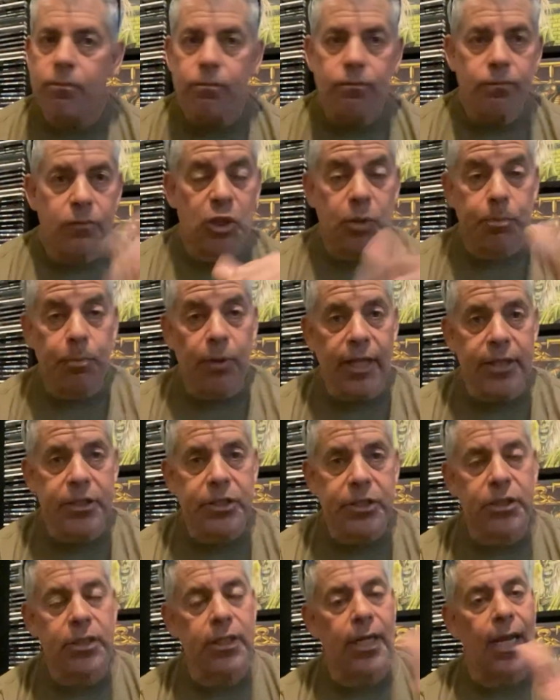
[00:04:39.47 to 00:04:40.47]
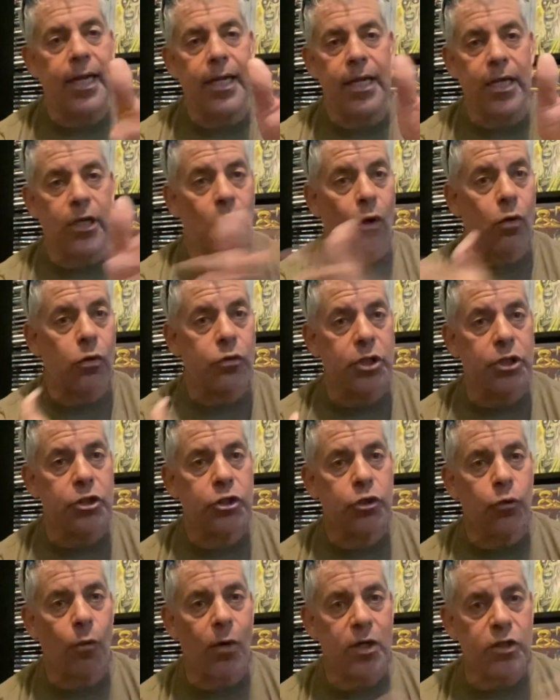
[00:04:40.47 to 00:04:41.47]
splits and he goes and
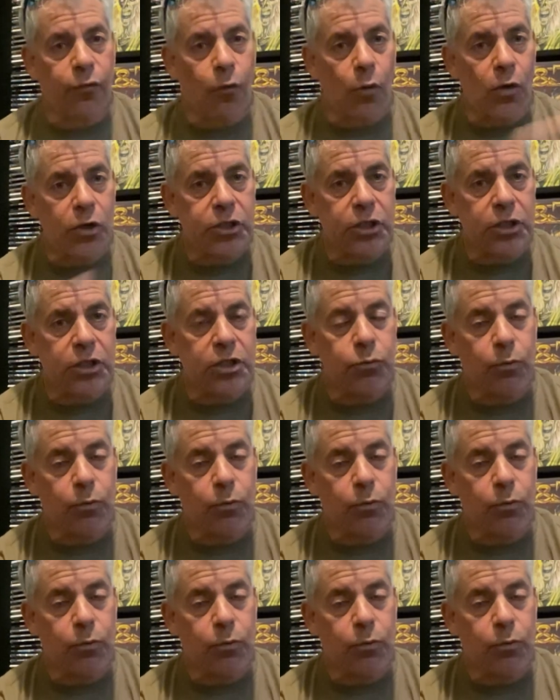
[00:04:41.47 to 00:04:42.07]
joins forces